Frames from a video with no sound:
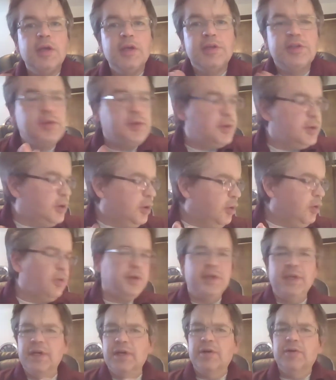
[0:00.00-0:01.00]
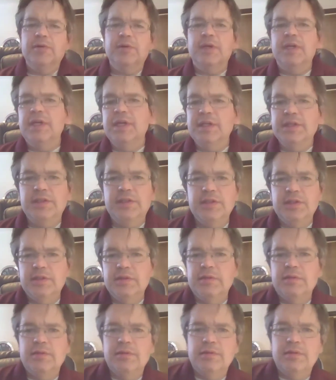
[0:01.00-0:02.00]
So the goal here is
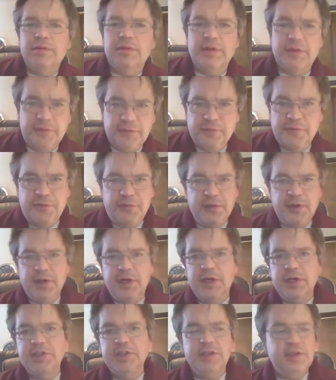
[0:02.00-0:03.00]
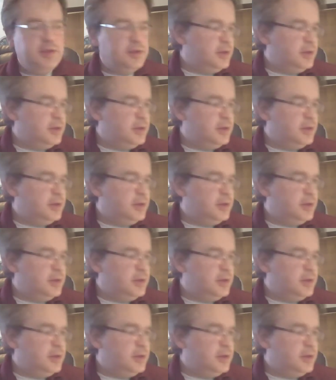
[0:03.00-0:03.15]
to finish